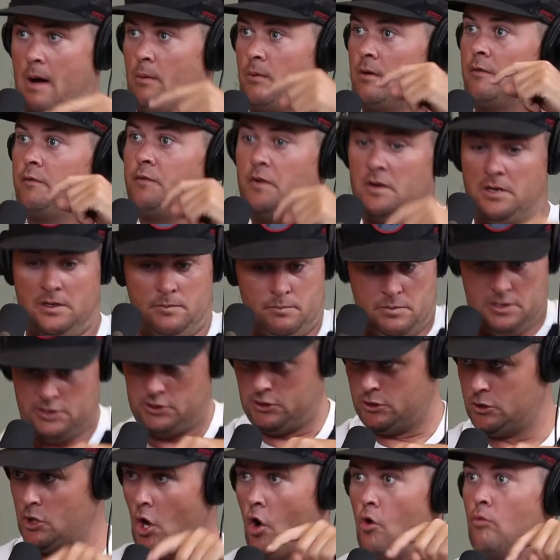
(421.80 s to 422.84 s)
one offended me
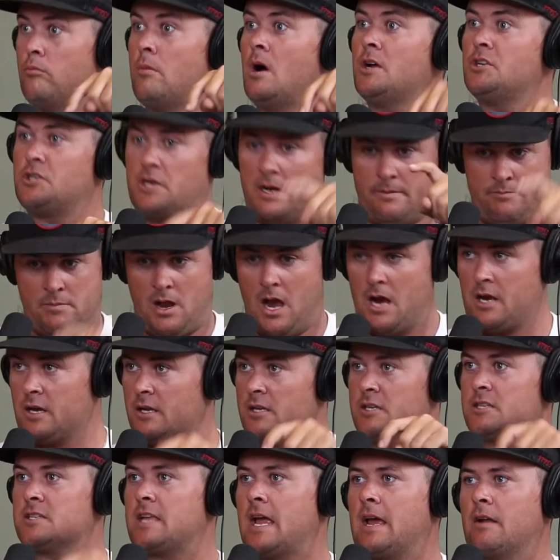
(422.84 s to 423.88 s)
so much, I'm not going
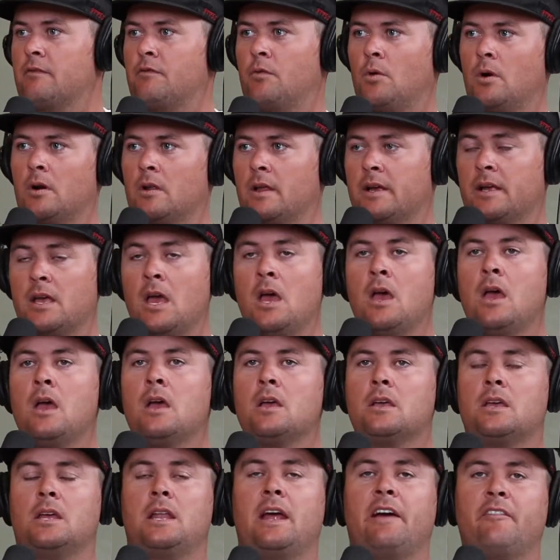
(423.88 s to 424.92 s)
to stand for it. Like,
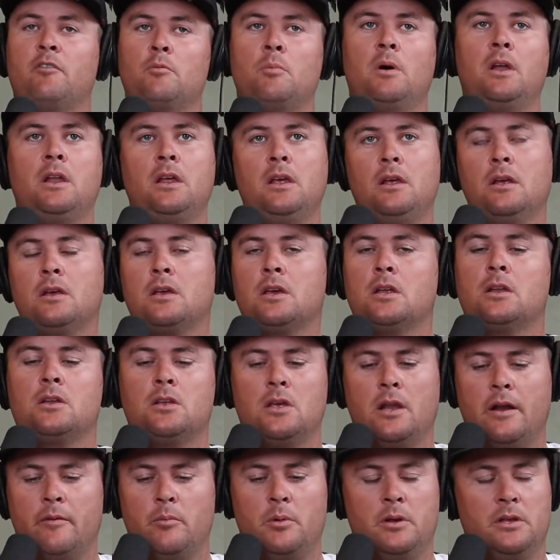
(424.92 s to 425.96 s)
can everybody
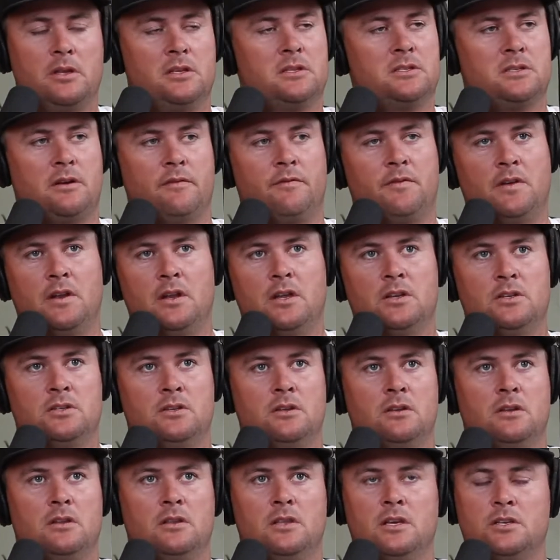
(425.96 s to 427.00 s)
that's offended,
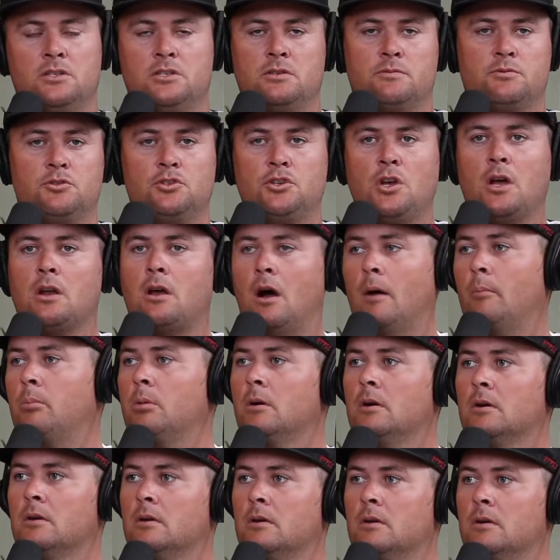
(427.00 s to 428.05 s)
shut up.
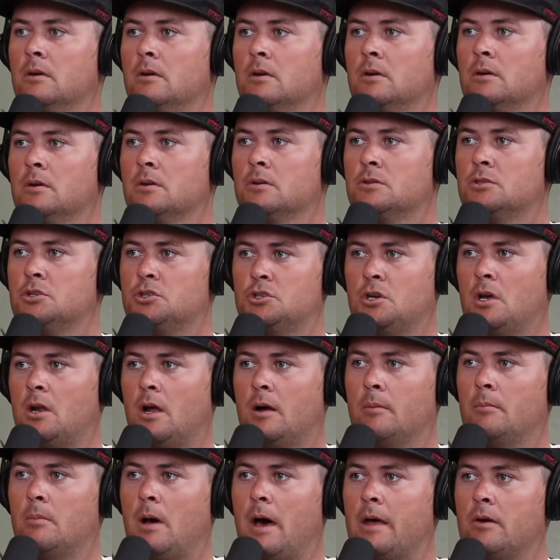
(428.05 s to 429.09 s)
Just shut
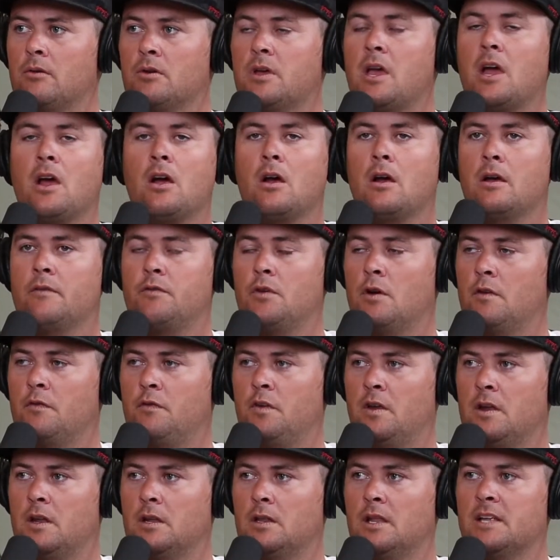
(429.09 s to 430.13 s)
up. I don't care if you're
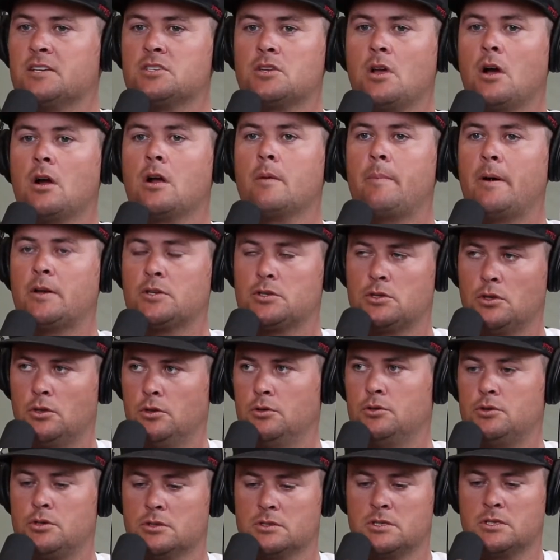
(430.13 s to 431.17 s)
offended. Let's talk about
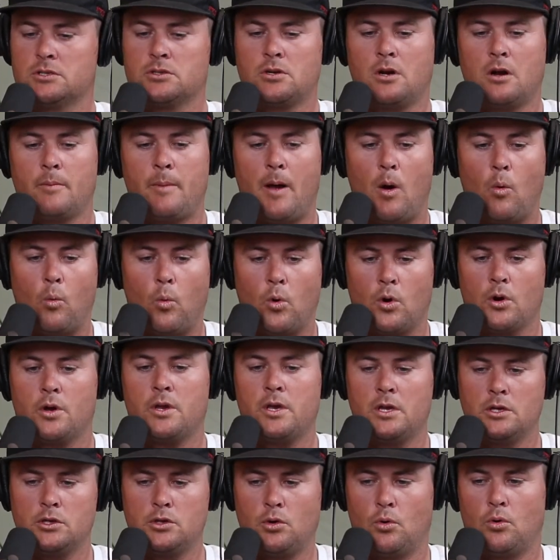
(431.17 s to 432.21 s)
solutions. Let's talk about
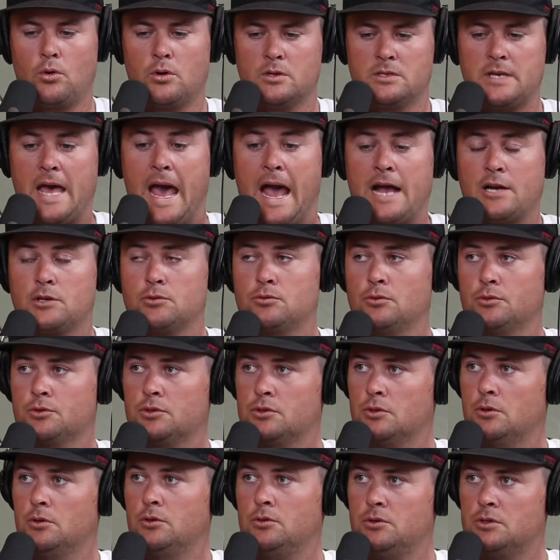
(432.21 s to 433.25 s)
working towards actual
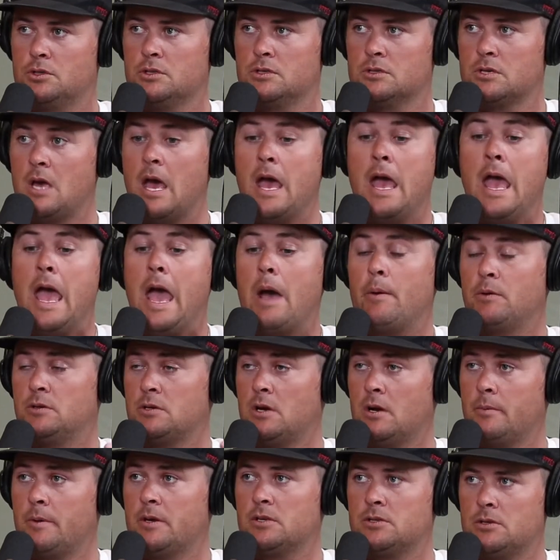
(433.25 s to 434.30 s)
solutions. And we
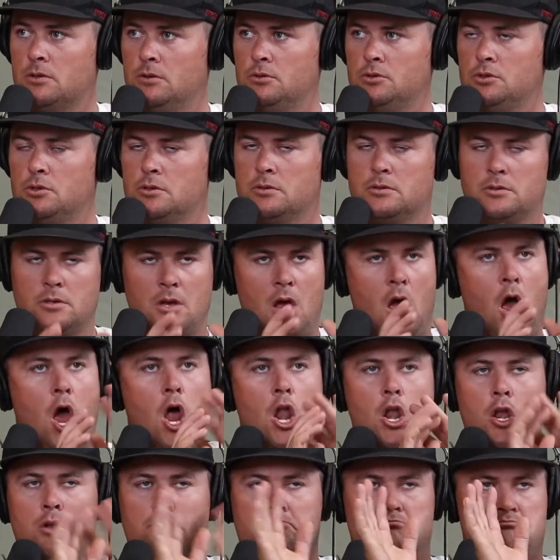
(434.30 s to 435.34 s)
talk about solutions,
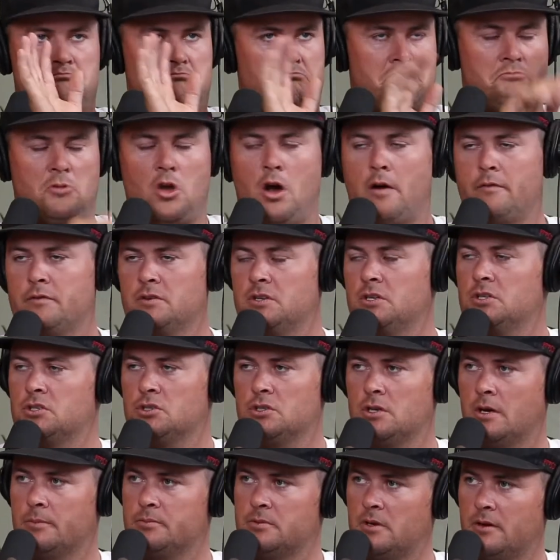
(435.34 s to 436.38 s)
conversation
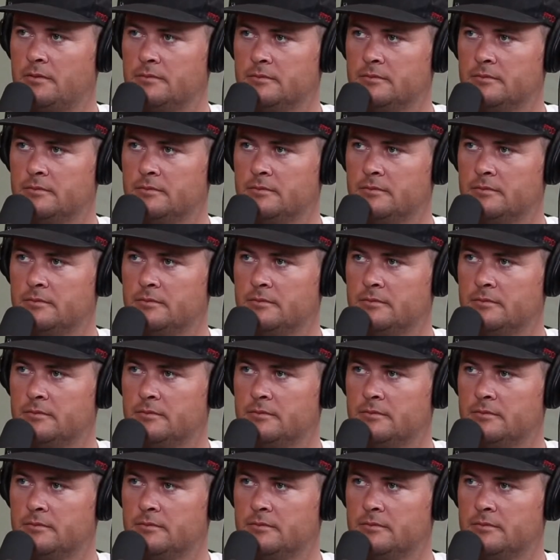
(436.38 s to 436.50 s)
drops off.